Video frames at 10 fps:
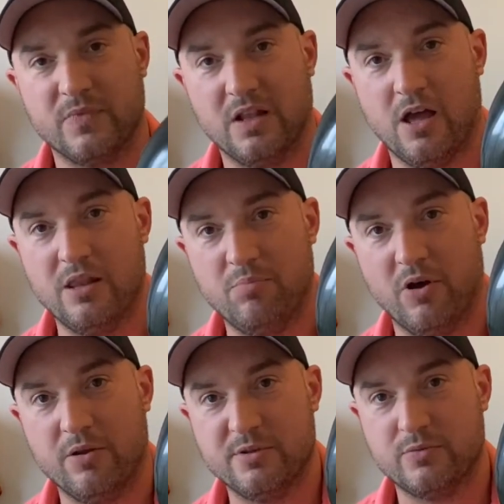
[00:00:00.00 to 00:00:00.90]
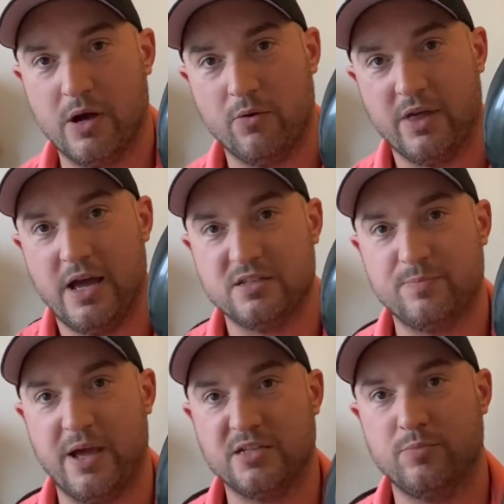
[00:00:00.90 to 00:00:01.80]
like the bottom as well, that
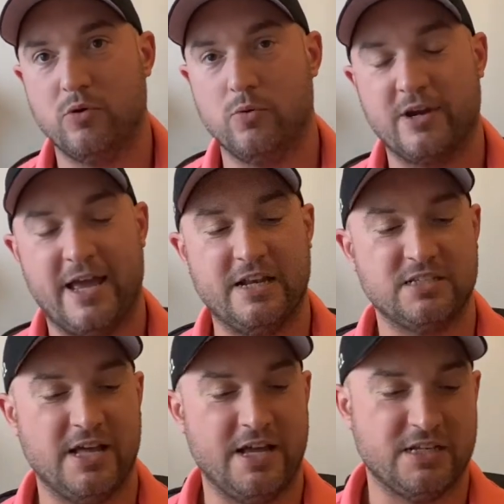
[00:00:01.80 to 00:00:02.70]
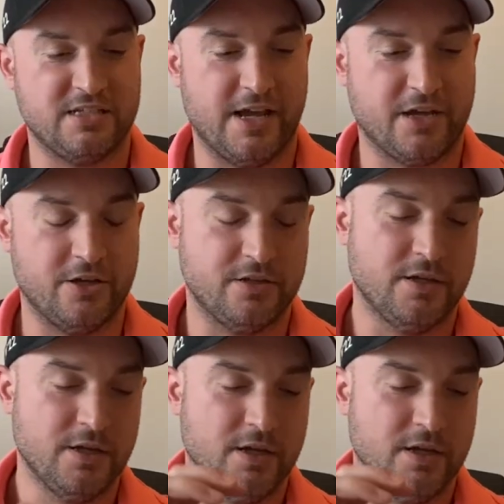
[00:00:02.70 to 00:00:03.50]
spaceport. We'll get into that in a second.